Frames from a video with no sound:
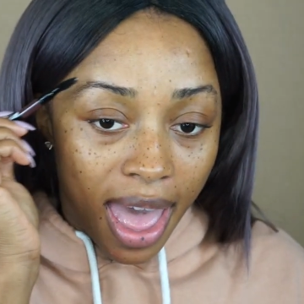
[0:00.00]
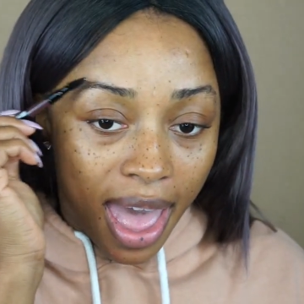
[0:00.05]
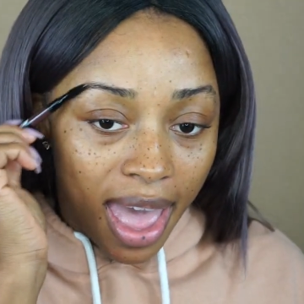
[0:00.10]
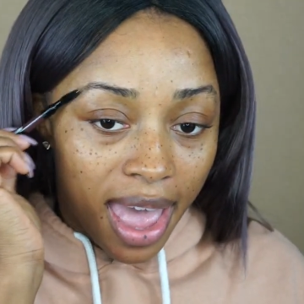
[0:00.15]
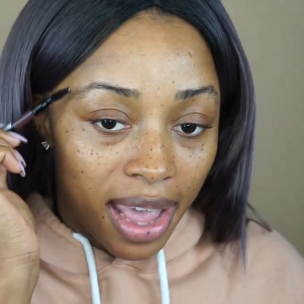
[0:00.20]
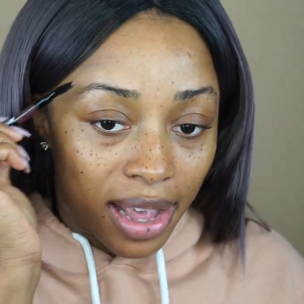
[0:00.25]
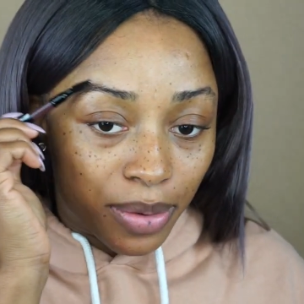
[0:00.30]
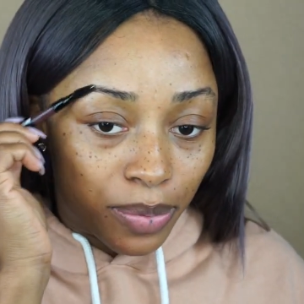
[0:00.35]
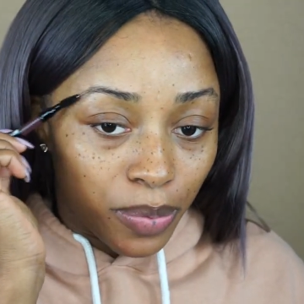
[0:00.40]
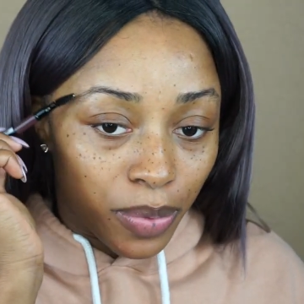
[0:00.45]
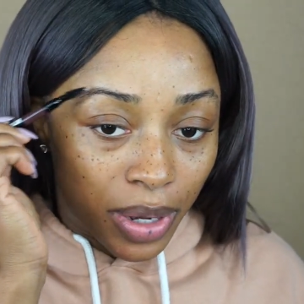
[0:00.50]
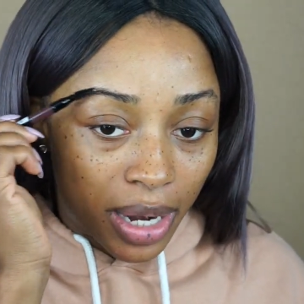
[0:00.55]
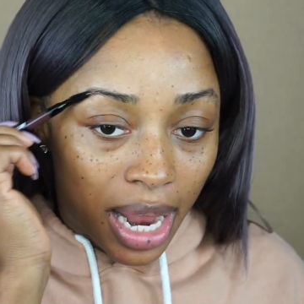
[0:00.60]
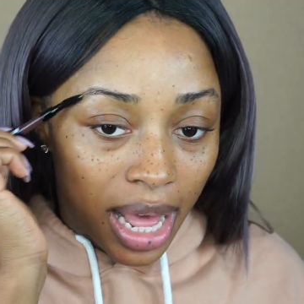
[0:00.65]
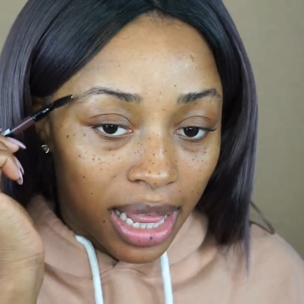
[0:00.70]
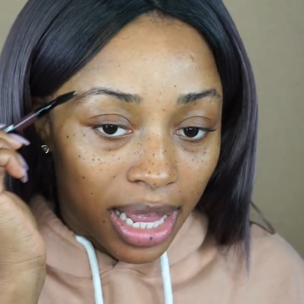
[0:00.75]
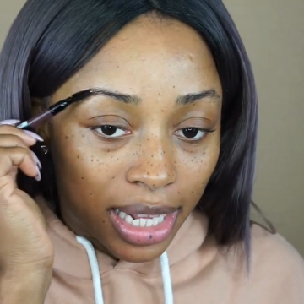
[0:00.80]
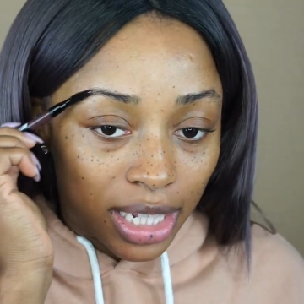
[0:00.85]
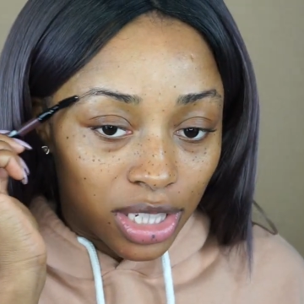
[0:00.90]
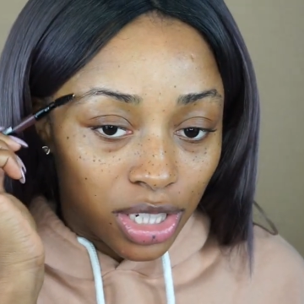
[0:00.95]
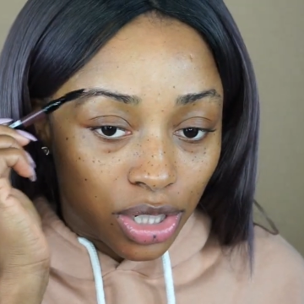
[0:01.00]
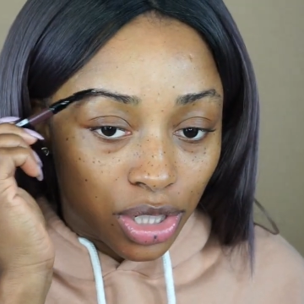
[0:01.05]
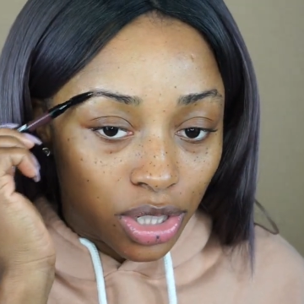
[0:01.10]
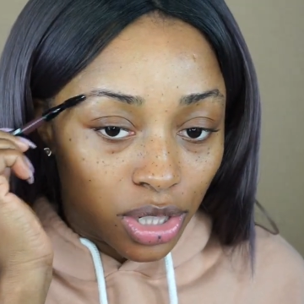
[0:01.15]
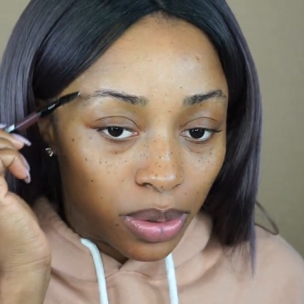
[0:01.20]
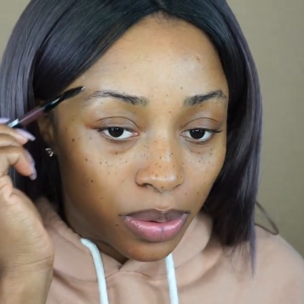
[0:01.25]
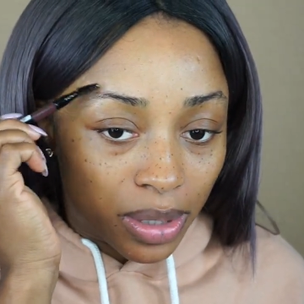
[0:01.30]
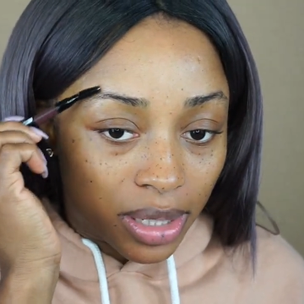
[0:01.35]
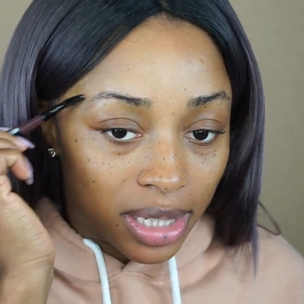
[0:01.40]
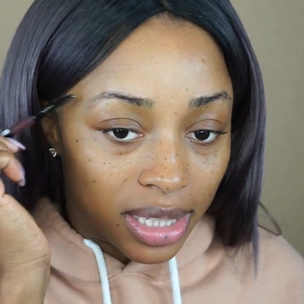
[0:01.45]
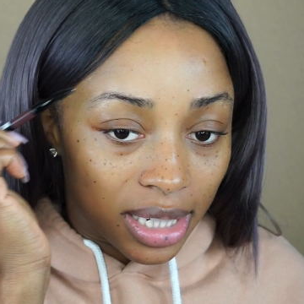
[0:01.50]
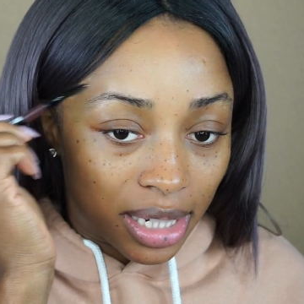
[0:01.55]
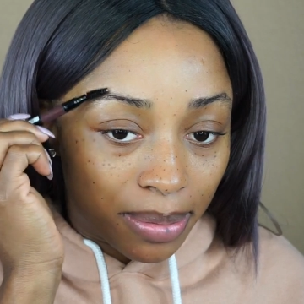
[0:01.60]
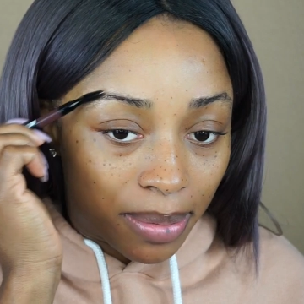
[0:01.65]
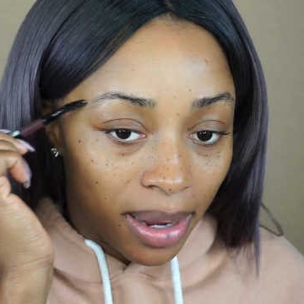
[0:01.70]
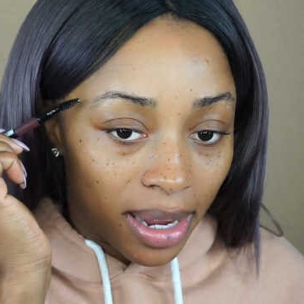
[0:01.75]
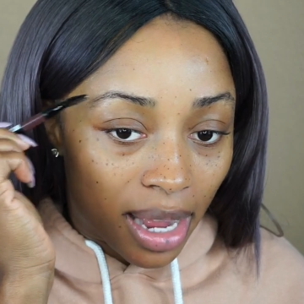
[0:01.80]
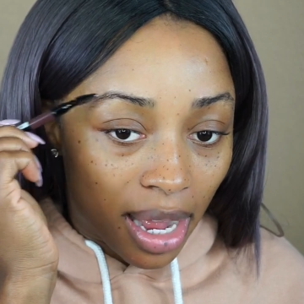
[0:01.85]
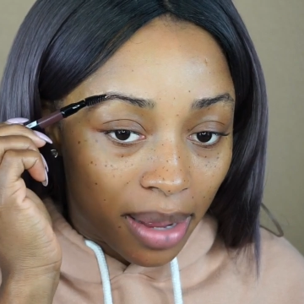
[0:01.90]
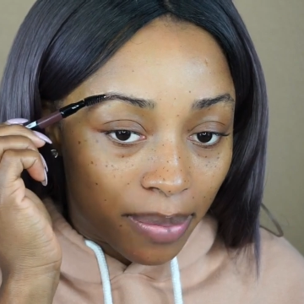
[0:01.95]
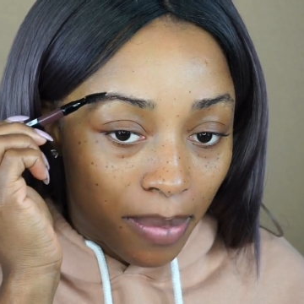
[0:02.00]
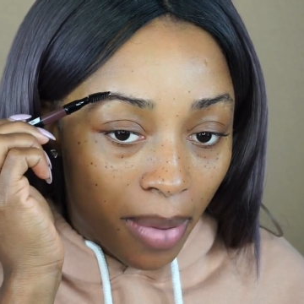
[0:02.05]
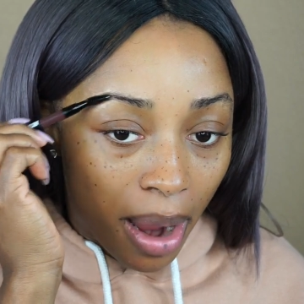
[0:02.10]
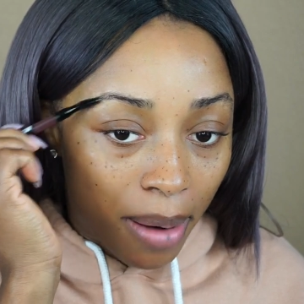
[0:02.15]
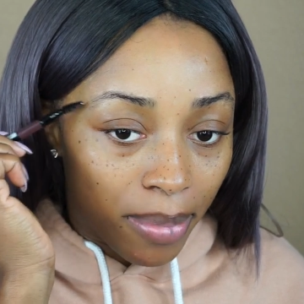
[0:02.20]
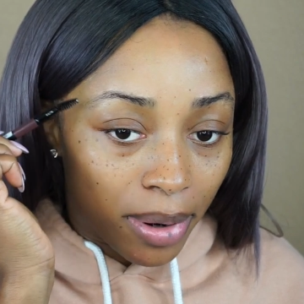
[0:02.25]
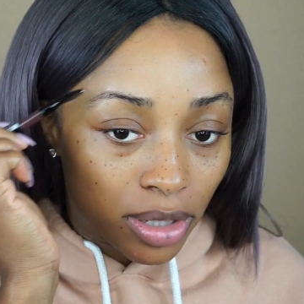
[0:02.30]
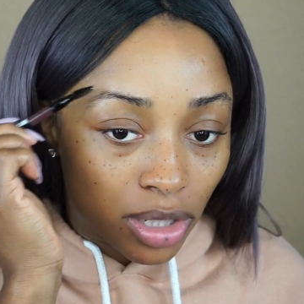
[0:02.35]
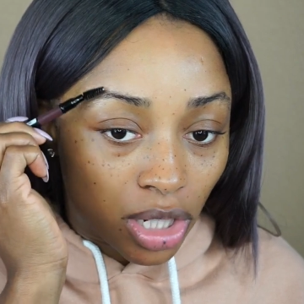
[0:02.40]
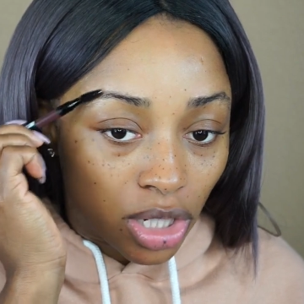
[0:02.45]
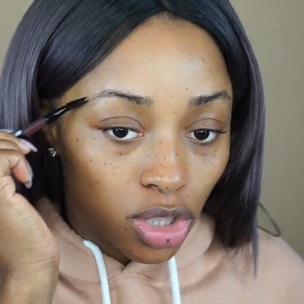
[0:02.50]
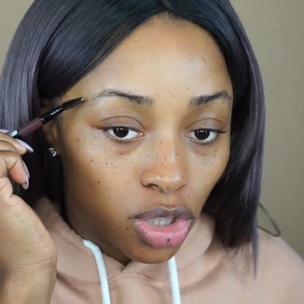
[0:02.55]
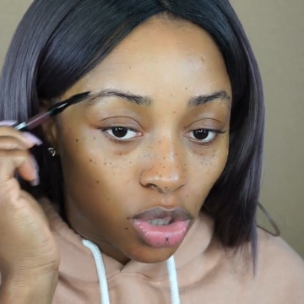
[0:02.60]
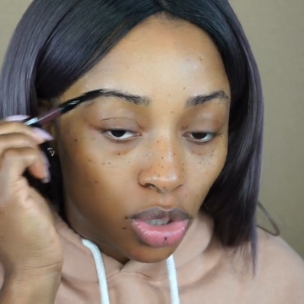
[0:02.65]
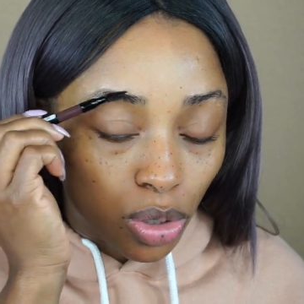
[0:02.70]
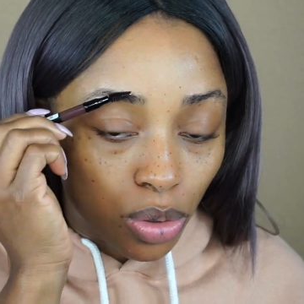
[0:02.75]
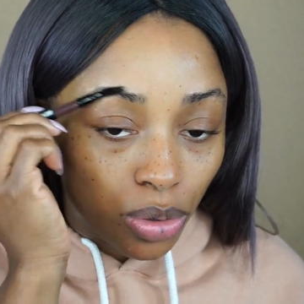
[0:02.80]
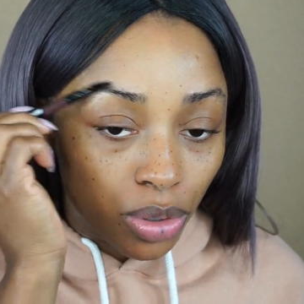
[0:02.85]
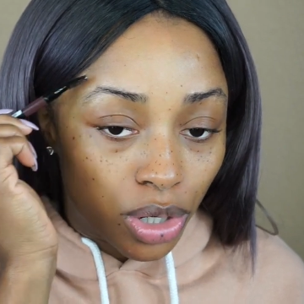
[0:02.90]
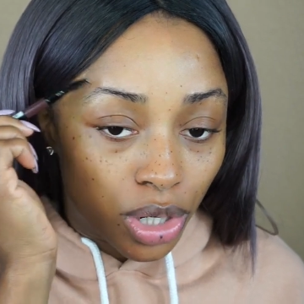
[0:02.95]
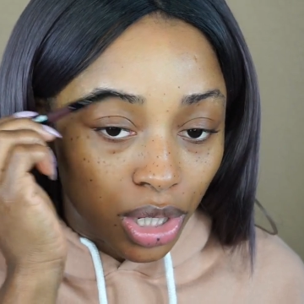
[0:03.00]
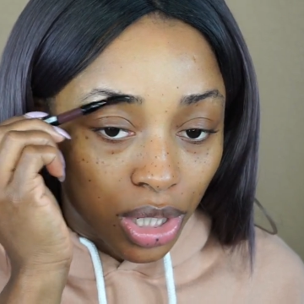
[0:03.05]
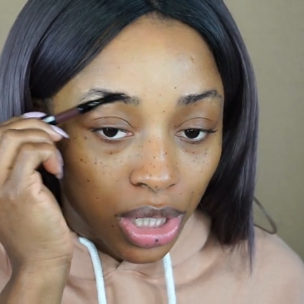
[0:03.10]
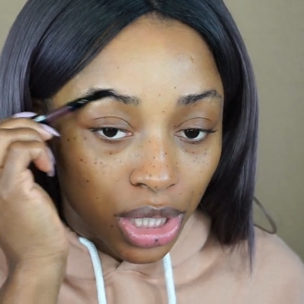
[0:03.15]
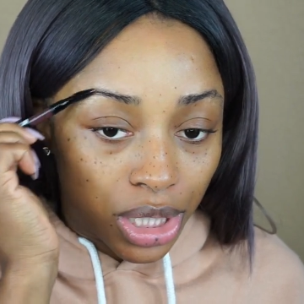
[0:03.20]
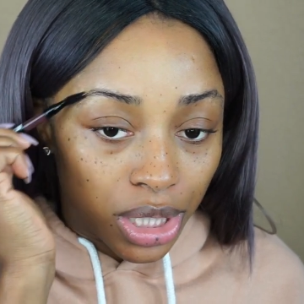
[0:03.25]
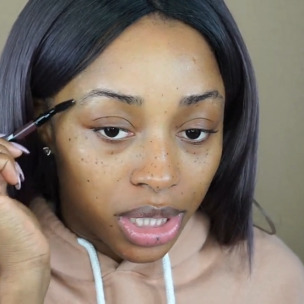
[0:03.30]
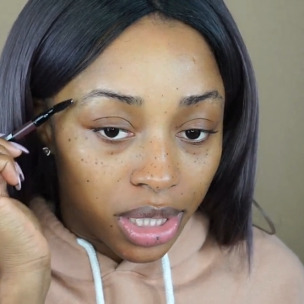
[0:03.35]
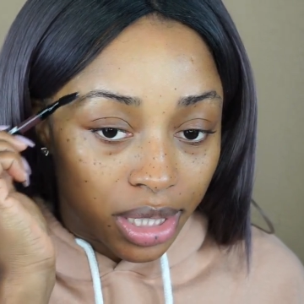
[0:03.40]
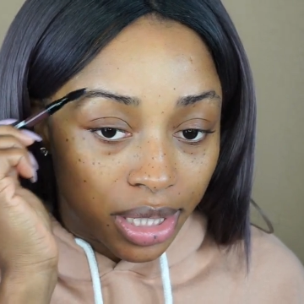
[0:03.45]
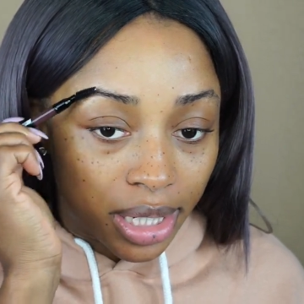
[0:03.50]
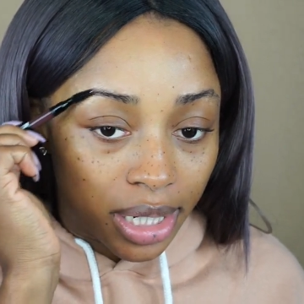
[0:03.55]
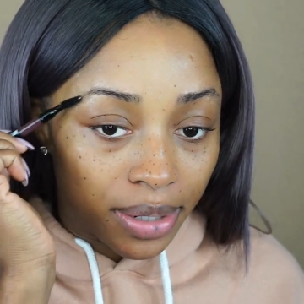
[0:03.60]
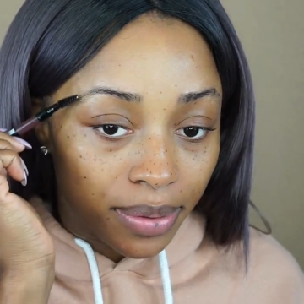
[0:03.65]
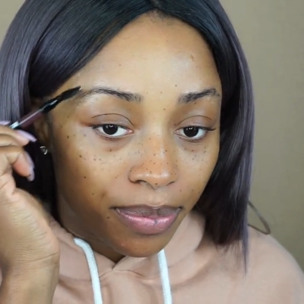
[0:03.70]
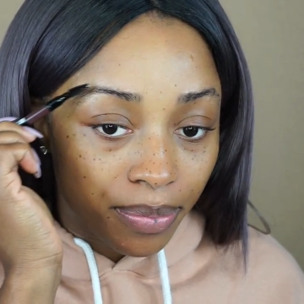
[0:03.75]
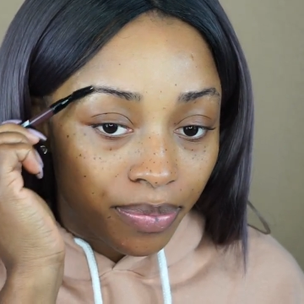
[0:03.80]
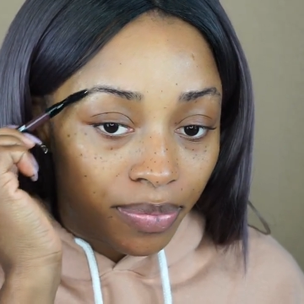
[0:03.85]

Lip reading: And what I like to do is, see, my eyebrows are so curly.